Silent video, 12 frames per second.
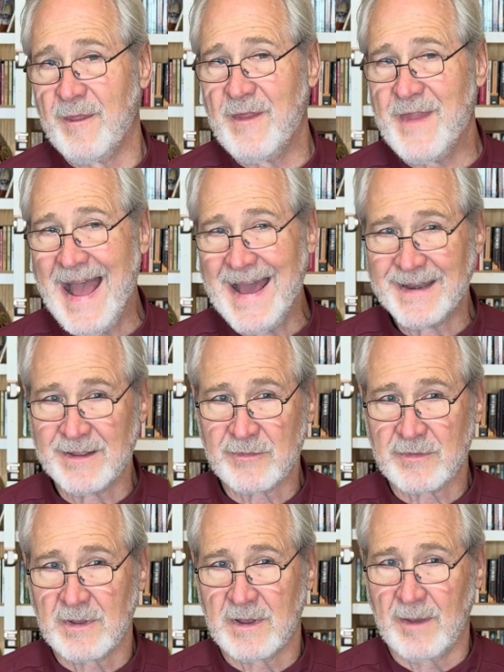that
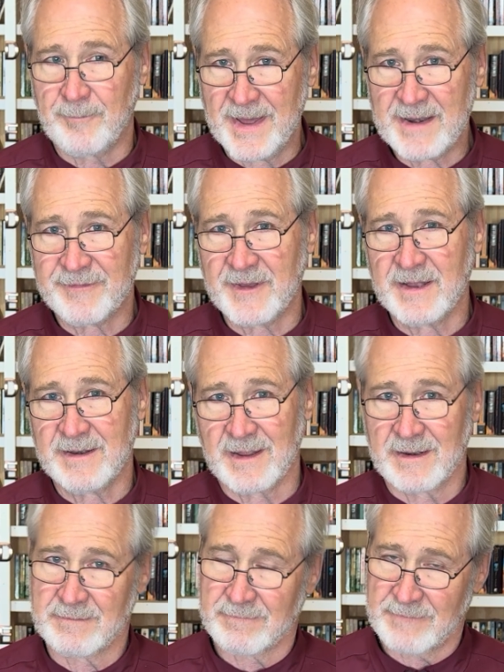is a benefit,
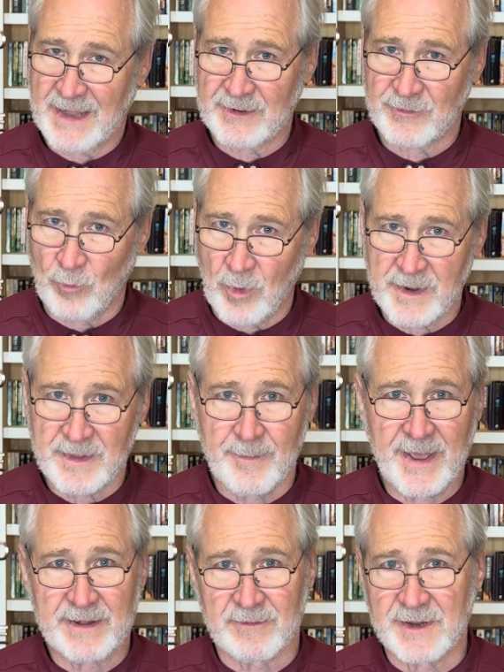and that is one of the
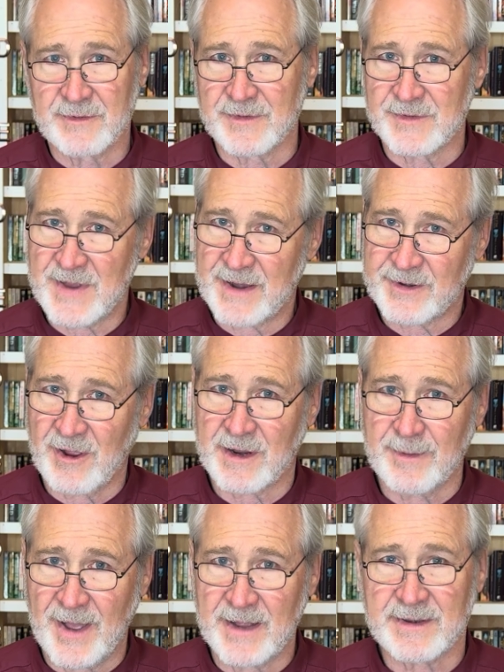main reasons I talk
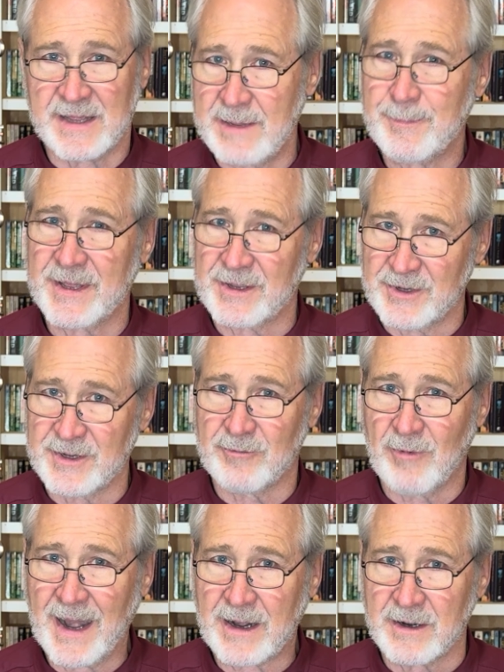about keeping good
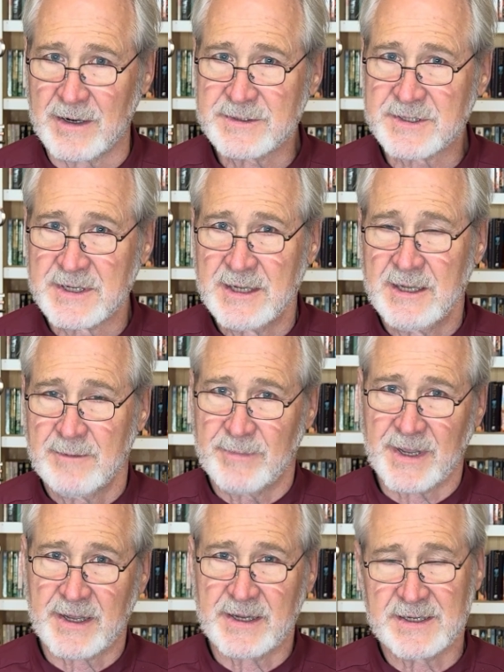records,
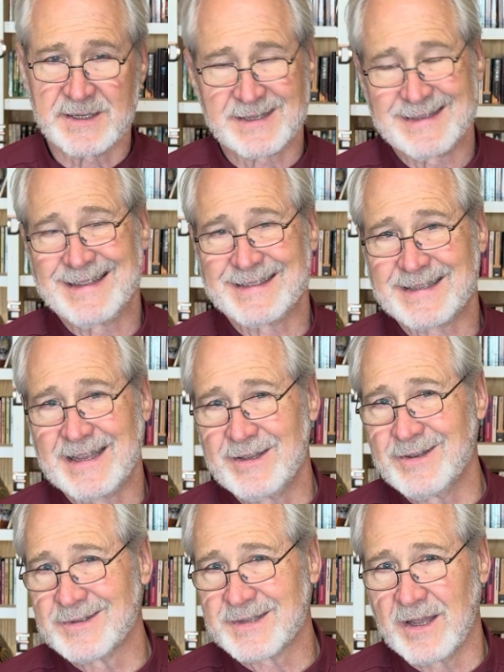because let's say
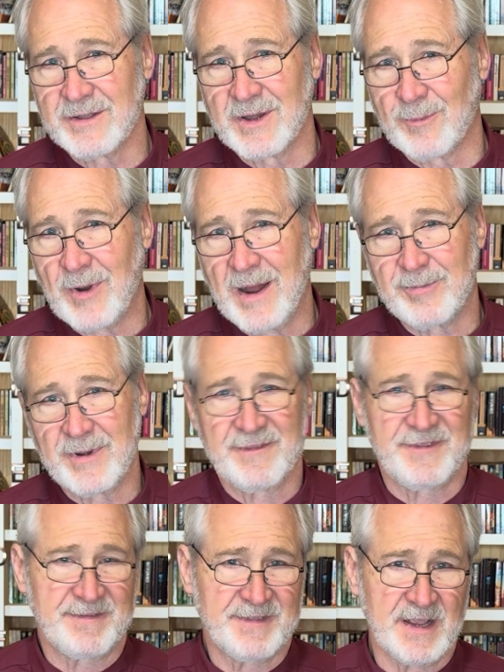you sell your property
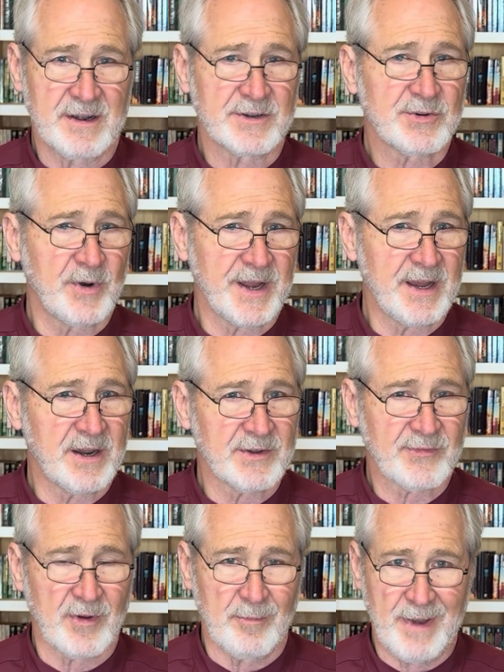15 or 20 years
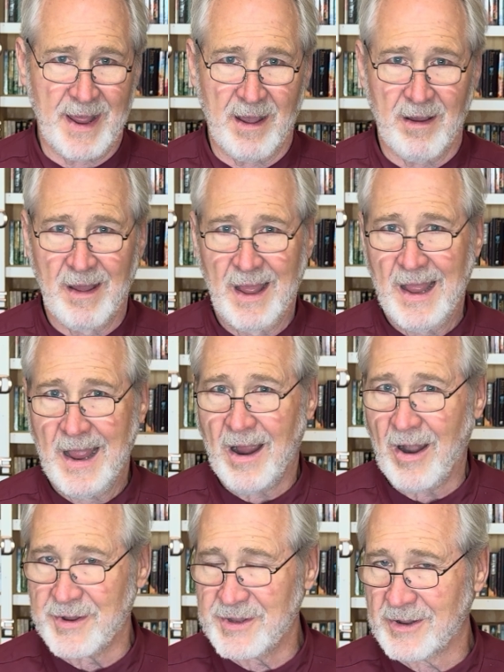from now.
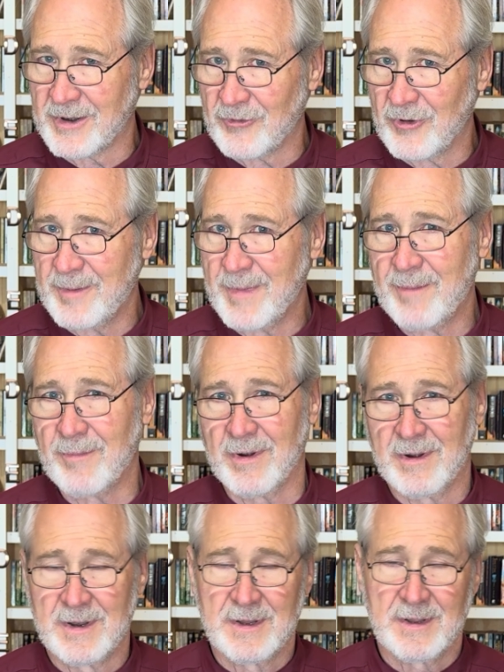Are you going to
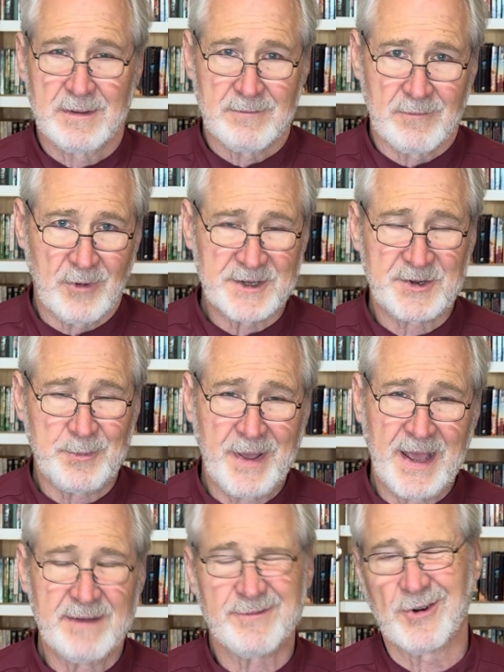remember what you
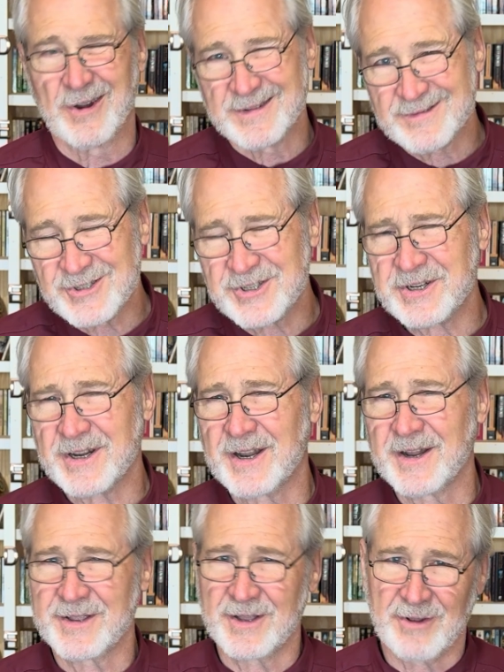paid for it?
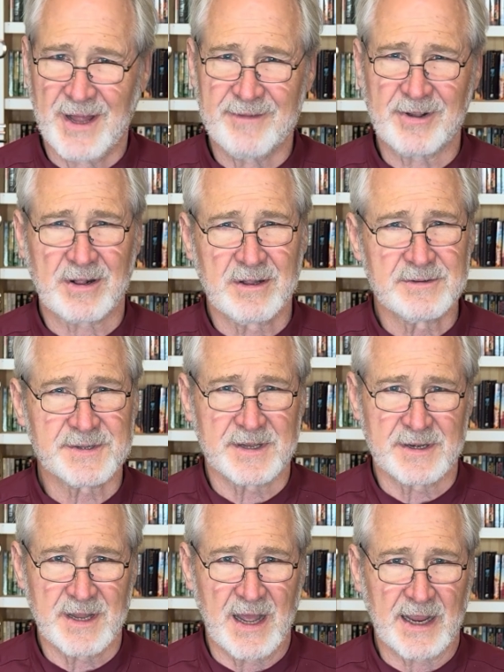Sure, you'll have a
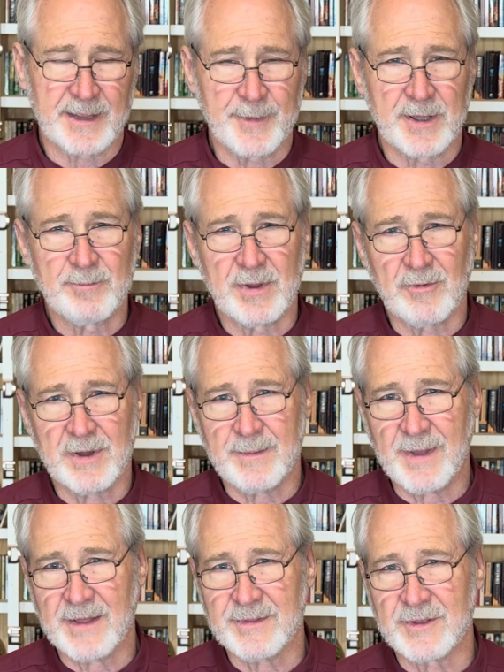closing document, but what
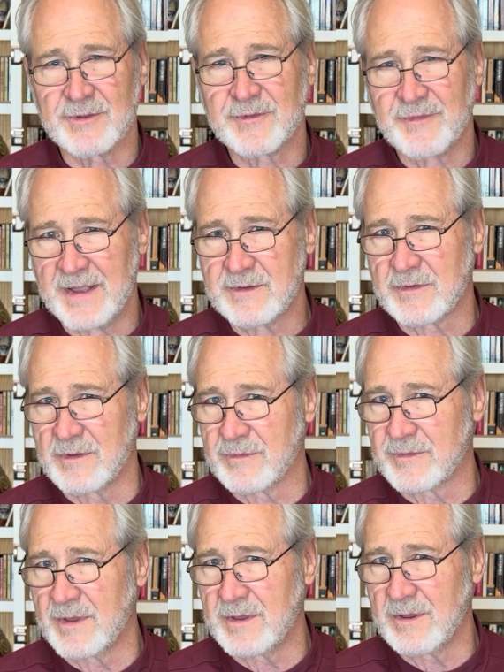about those fences
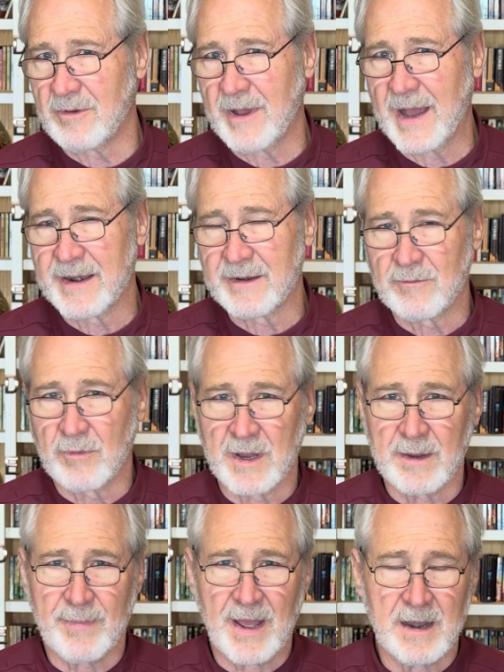that you added? What
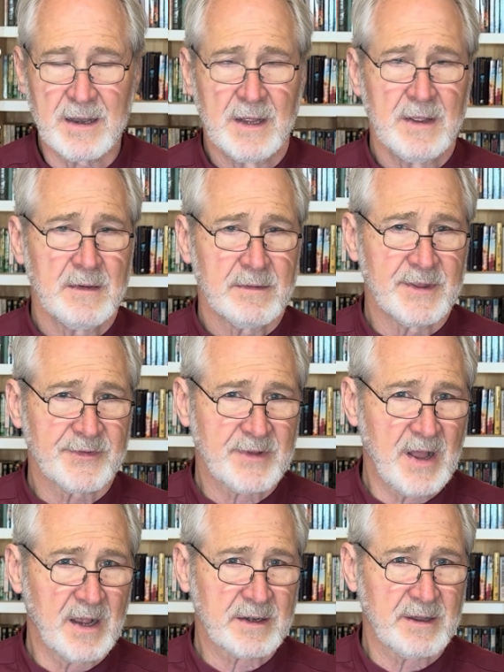about the
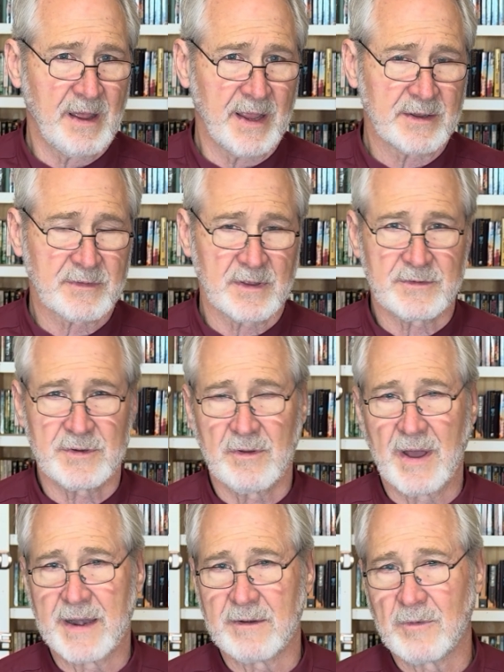stock tanks that you
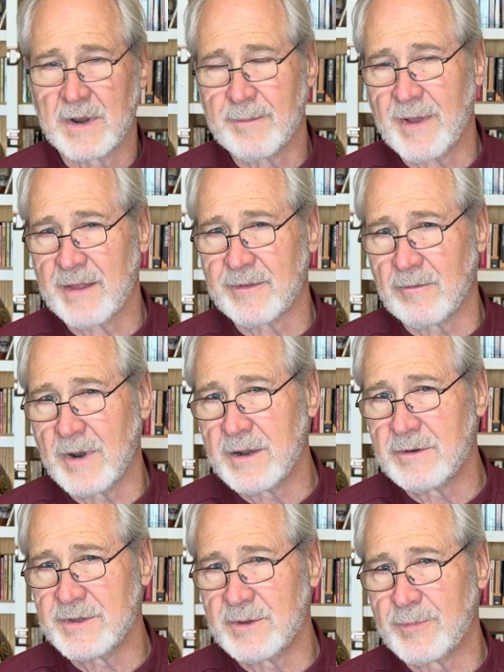added? What about the
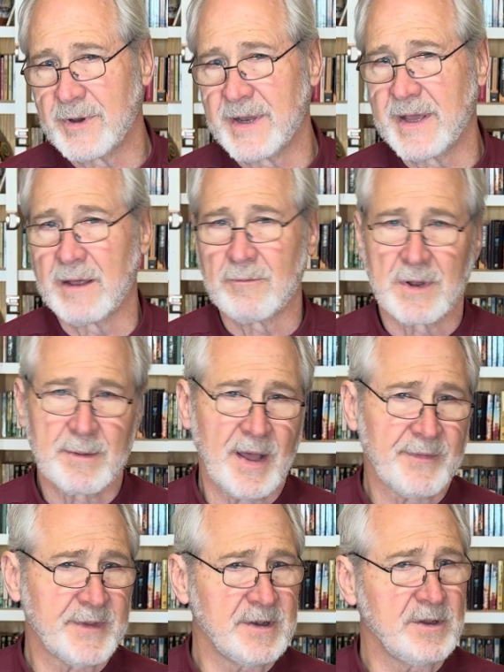road you put in? What
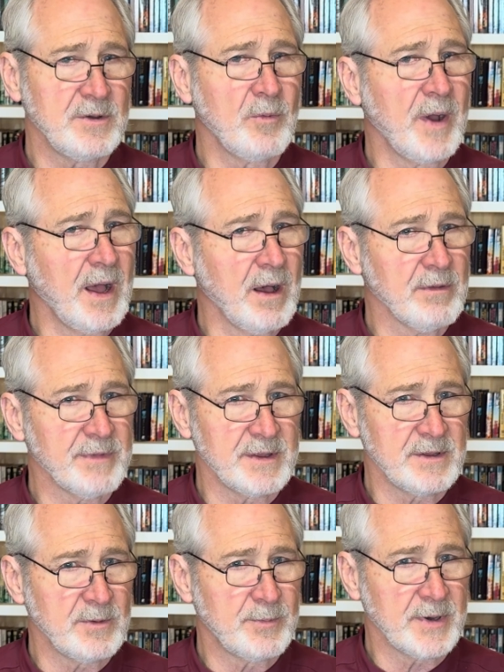about the new well that
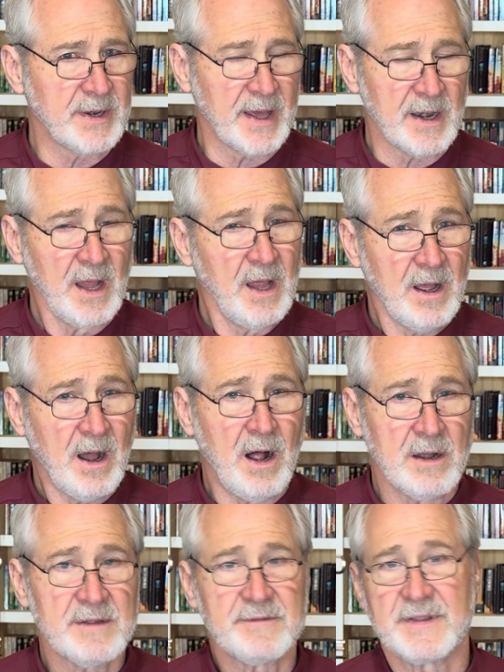you put in?
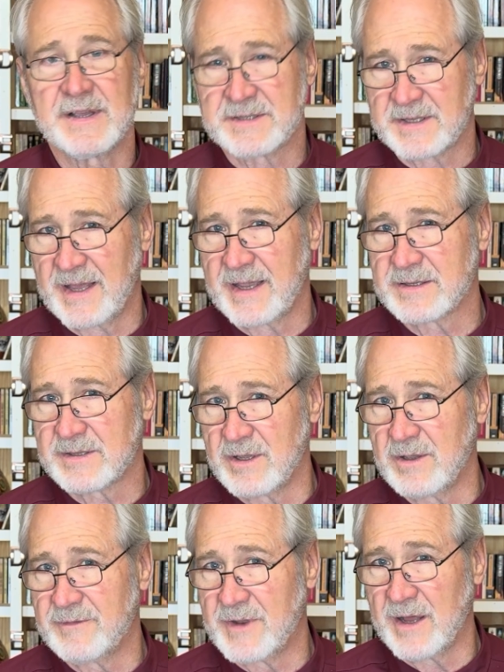All of these things that
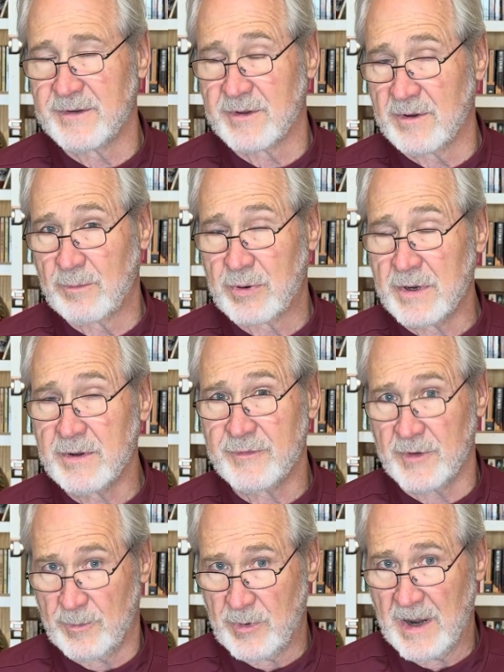you've done to improve
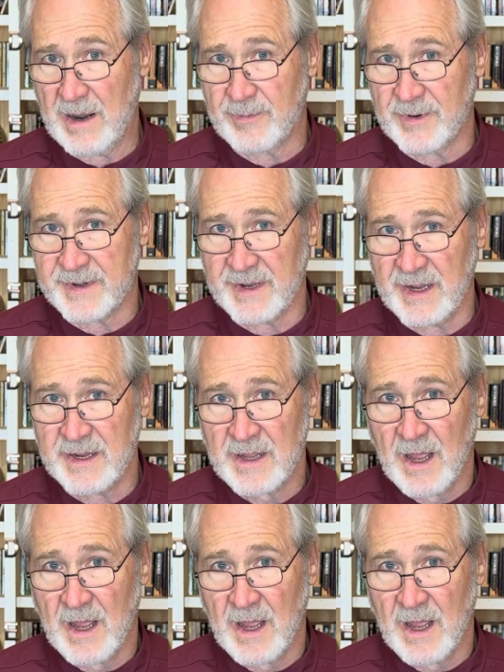your property